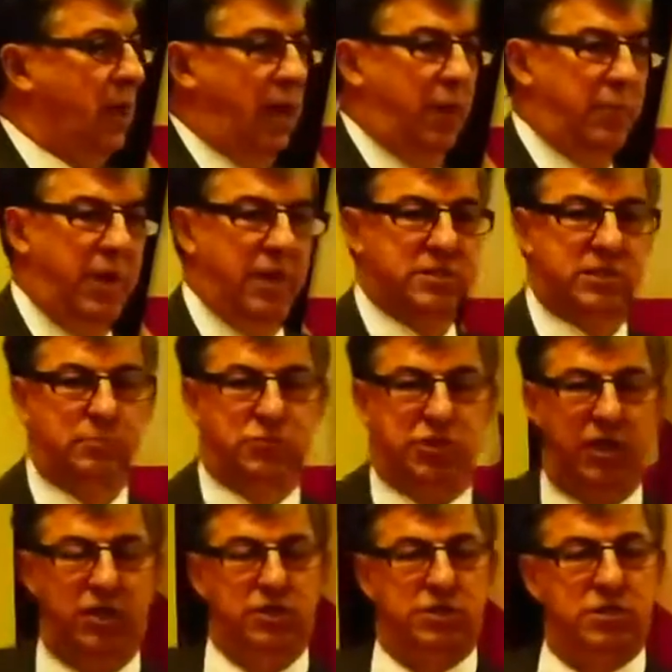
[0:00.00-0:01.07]
And we had some
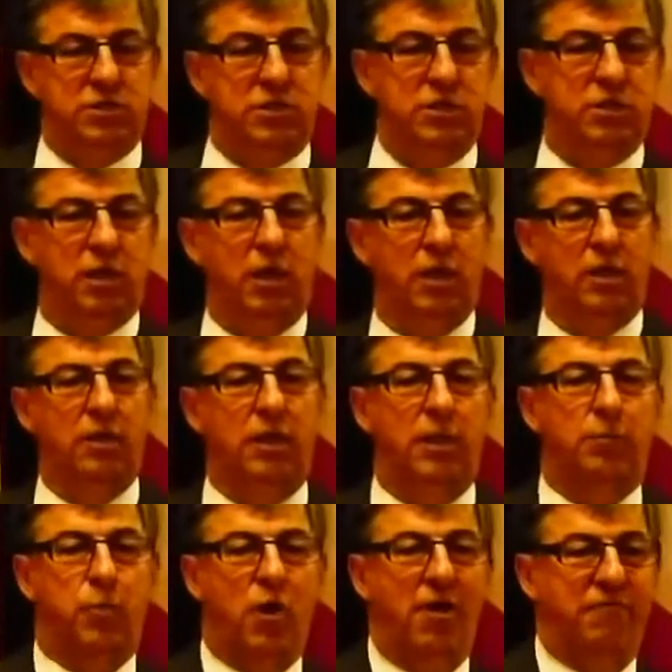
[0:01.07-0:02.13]
changes in
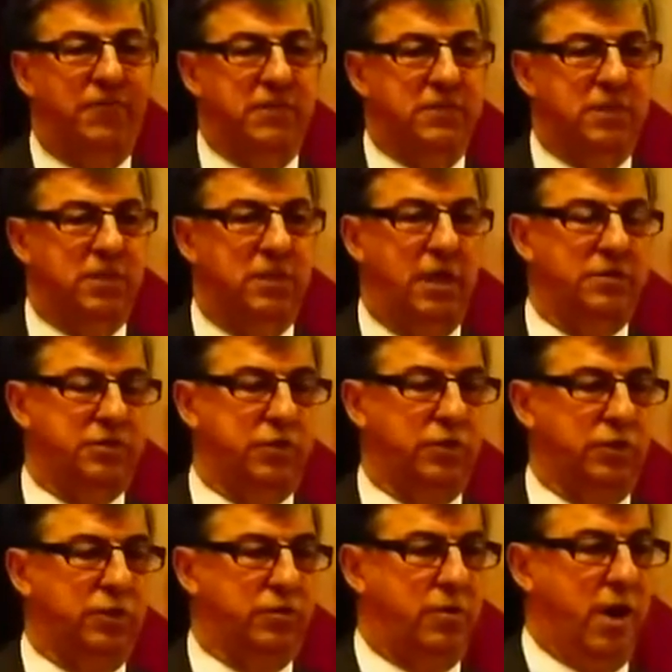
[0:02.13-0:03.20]
the profits at
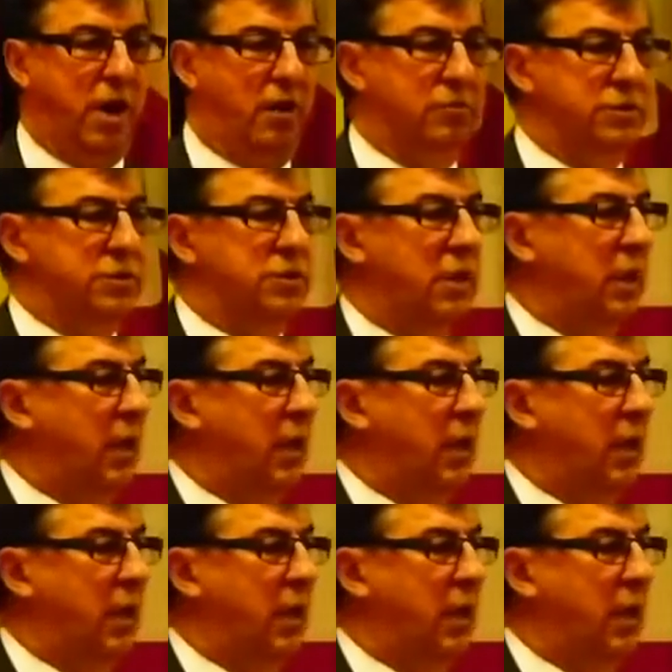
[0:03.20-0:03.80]
certain crowns.